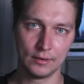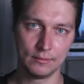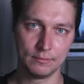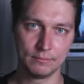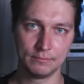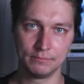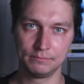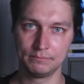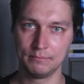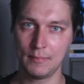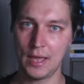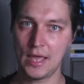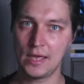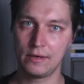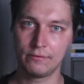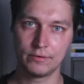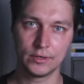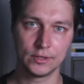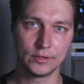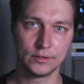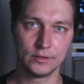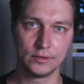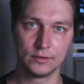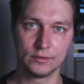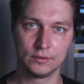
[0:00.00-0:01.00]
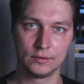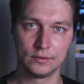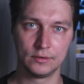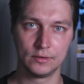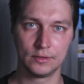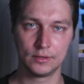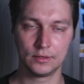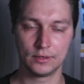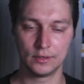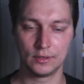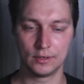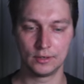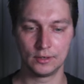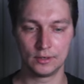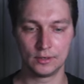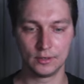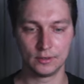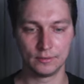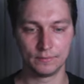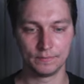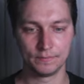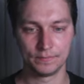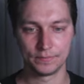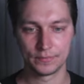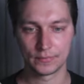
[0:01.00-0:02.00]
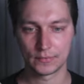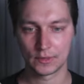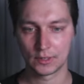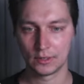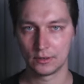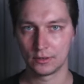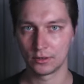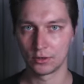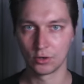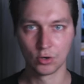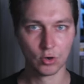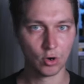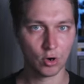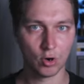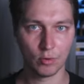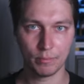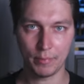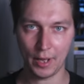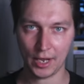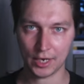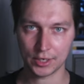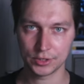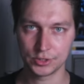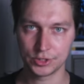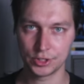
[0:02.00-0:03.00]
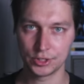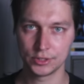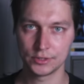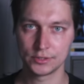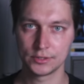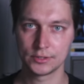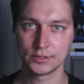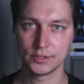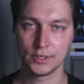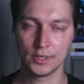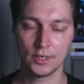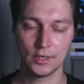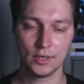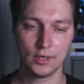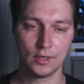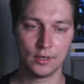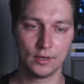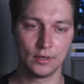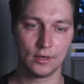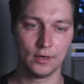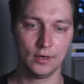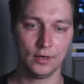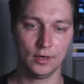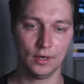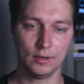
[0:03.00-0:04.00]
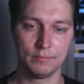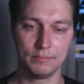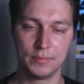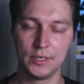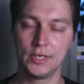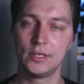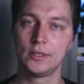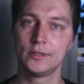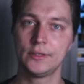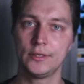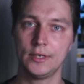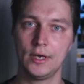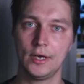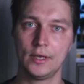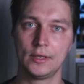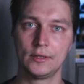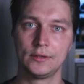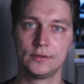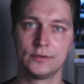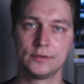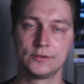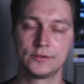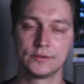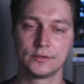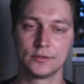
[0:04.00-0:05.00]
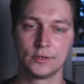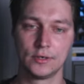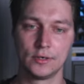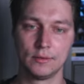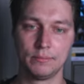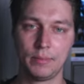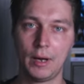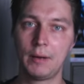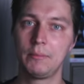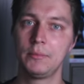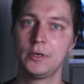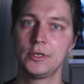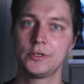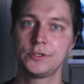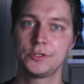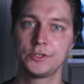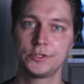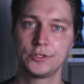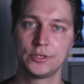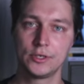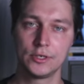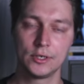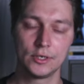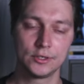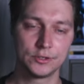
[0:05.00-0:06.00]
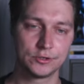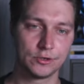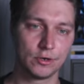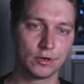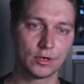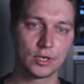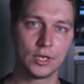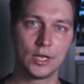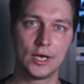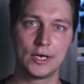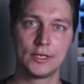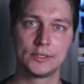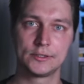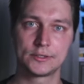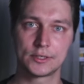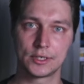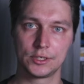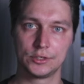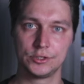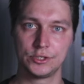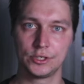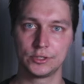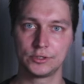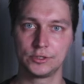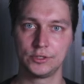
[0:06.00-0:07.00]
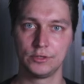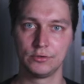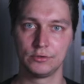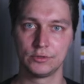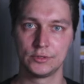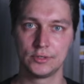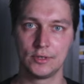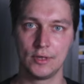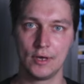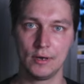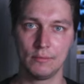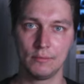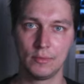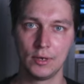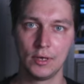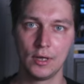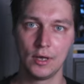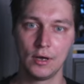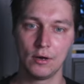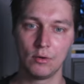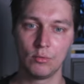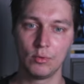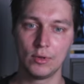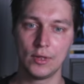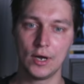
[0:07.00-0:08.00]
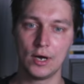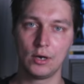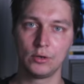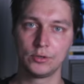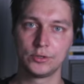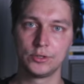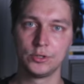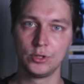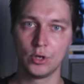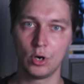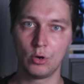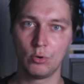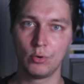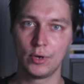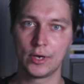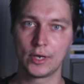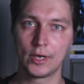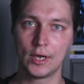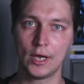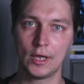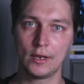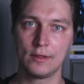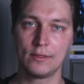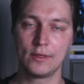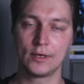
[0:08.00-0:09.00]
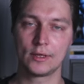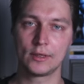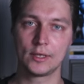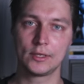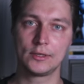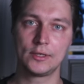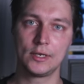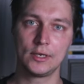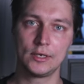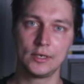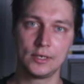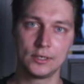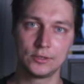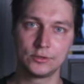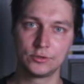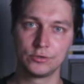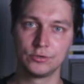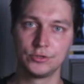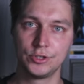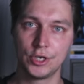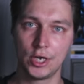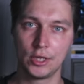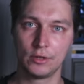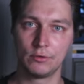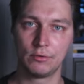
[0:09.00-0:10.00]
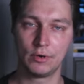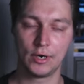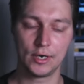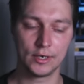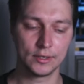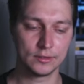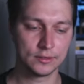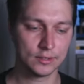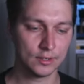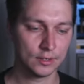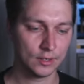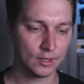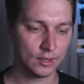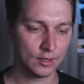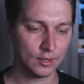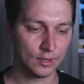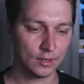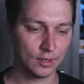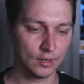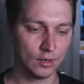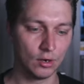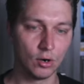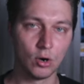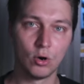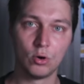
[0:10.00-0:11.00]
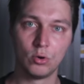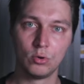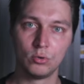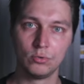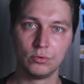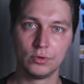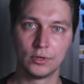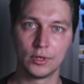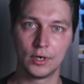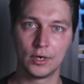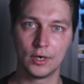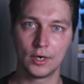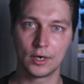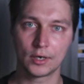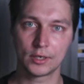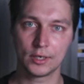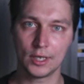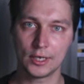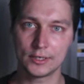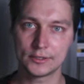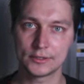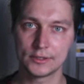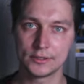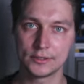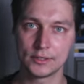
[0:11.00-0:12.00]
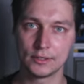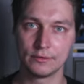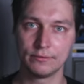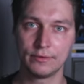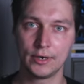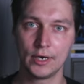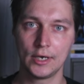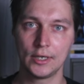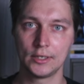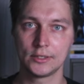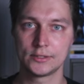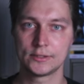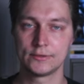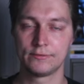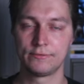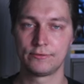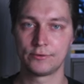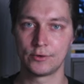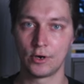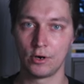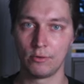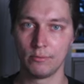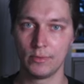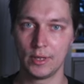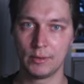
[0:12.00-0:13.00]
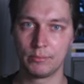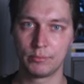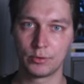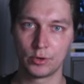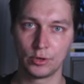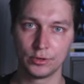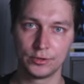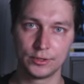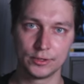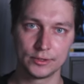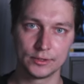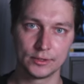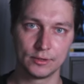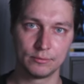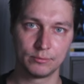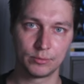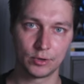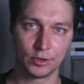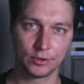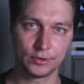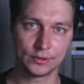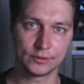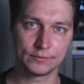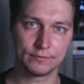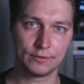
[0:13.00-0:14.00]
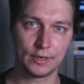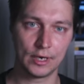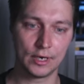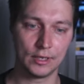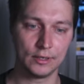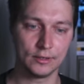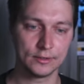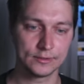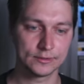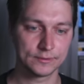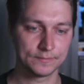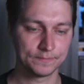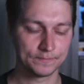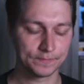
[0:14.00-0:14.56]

Maven, Go packages built and published. So your clients can just use them without knowing anything that they need to generate own classes and files from the Protos files.